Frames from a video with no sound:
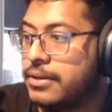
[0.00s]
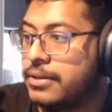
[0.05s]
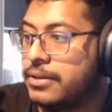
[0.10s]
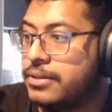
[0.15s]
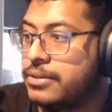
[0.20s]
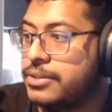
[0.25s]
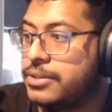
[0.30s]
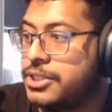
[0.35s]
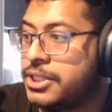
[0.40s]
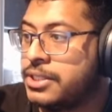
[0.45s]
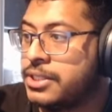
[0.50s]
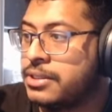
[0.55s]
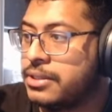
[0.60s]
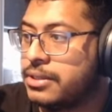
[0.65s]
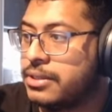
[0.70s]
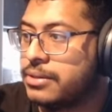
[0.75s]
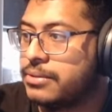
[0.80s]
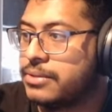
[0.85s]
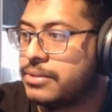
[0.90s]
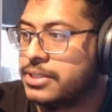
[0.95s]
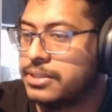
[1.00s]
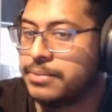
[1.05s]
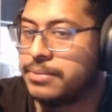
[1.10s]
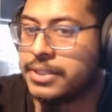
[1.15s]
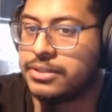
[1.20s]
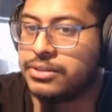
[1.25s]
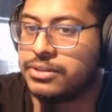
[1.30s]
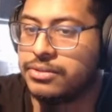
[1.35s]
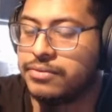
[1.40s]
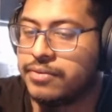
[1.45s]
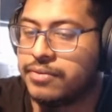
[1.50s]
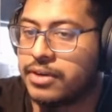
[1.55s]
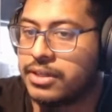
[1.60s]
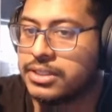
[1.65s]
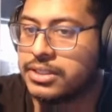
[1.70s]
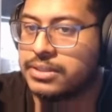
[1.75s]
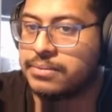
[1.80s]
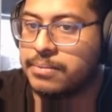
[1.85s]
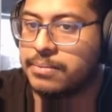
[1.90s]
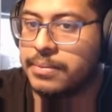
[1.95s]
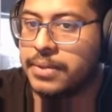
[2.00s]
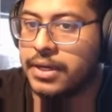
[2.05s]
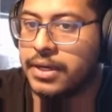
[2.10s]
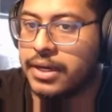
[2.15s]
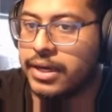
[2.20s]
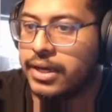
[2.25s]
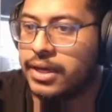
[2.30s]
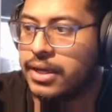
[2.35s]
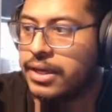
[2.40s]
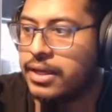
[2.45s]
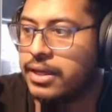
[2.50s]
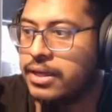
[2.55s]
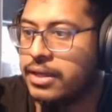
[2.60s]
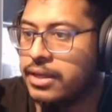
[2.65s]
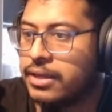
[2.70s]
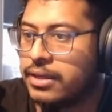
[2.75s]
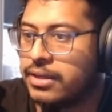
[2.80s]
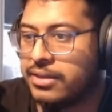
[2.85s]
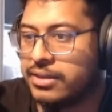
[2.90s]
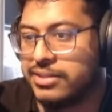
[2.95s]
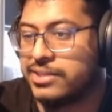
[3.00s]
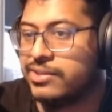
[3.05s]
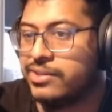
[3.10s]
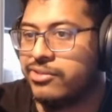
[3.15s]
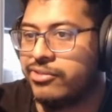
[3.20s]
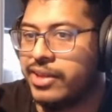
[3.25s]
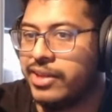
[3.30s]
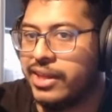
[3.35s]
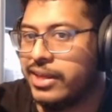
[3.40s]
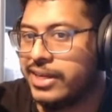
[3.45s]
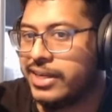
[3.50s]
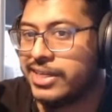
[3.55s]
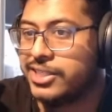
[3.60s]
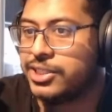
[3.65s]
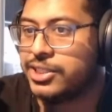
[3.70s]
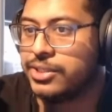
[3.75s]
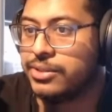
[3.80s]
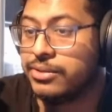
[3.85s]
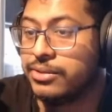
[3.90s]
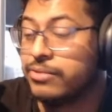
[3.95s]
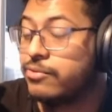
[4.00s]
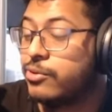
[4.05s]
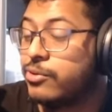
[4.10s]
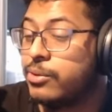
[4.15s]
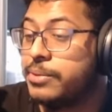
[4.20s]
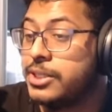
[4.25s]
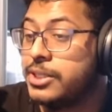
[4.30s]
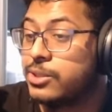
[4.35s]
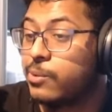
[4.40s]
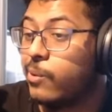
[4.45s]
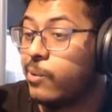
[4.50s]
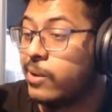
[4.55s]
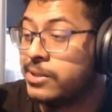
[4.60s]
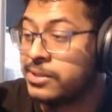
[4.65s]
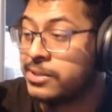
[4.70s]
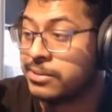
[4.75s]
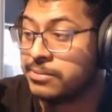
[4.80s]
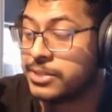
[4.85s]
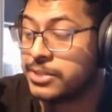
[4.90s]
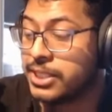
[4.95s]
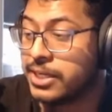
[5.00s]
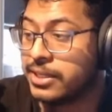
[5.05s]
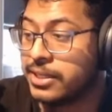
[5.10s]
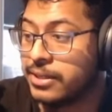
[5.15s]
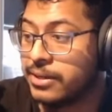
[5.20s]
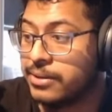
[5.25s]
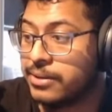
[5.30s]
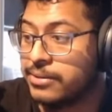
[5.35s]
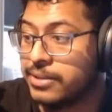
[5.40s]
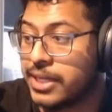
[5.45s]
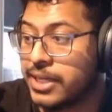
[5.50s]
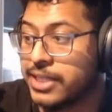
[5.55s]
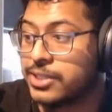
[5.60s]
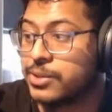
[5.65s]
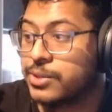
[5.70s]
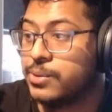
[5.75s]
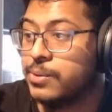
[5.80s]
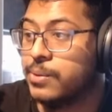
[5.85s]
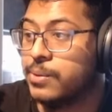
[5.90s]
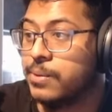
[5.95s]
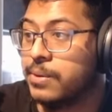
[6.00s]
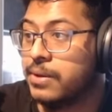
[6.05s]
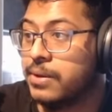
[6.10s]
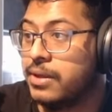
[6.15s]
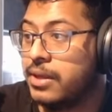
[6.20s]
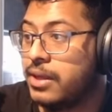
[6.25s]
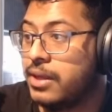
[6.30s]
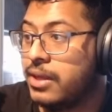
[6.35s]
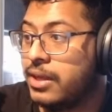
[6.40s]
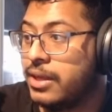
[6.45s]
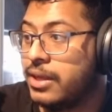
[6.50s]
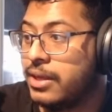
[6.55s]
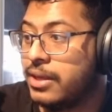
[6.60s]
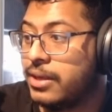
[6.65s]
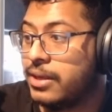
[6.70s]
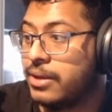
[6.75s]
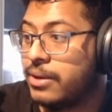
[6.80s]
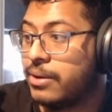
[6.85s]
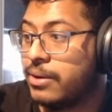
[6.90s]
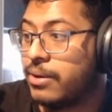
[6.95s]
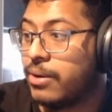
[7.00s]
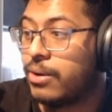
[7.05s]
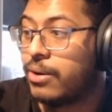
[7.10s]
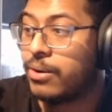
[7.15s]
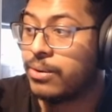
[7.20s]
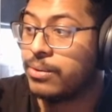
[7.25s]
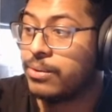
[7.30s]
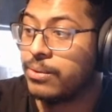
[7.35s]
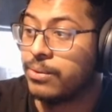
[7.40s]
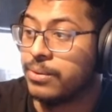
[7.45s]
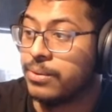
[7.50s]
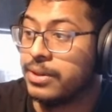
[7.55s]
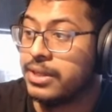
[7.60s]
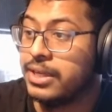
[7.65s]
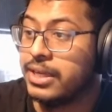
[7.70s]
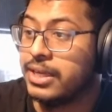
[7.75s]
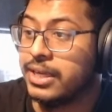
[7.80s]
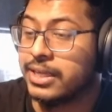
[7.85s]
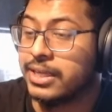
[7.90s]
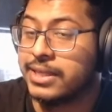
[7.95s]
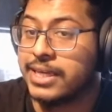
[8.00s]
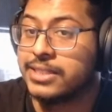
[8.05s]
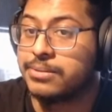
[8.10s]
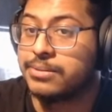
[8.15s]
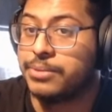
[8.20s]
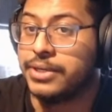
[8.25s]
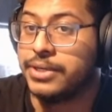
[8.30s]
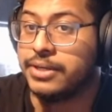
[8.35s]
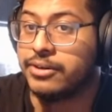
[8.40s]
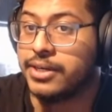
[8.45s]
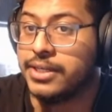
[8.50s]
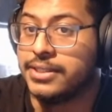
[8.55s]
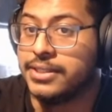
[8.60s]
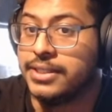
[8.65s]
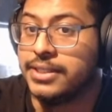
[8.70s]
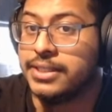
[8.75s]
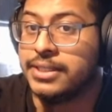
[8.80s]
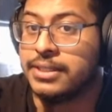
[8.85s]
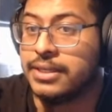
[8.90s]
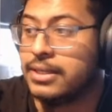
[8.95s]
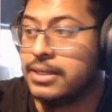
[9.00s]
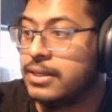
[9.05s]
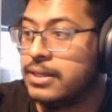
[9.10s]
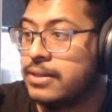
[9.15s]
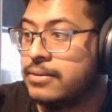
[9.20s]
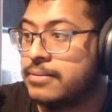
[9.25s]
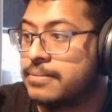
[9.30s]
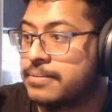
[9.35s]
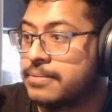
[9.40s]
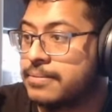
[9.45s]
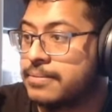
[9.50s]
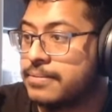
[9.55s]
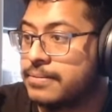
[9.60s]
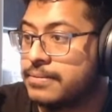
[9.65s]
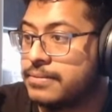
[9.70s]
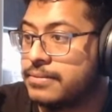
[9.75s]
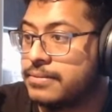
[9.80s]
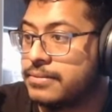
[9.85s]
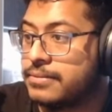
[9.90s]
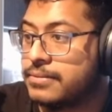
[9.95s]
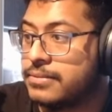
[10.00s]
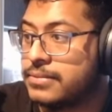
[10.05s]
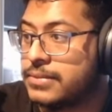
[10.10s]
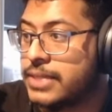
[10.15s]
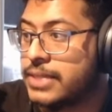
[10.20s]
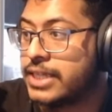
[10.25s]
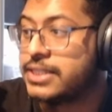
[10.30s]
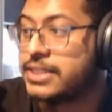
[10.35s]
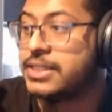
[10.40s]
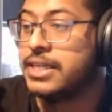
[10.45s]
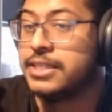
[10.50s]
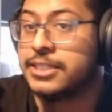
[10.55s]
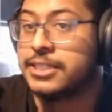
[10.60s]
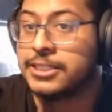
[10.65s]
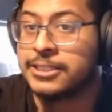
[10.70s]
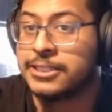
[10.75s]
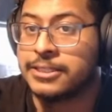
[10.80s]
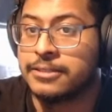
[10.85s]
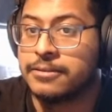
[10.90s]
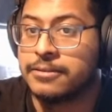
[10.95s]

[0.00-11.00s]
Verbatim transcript: your Jing Liu is a bit too fast, but it's not really an issue. four piece Quantum Jing Liu, that's cool. Holy, that's pretty crazy. That's decent.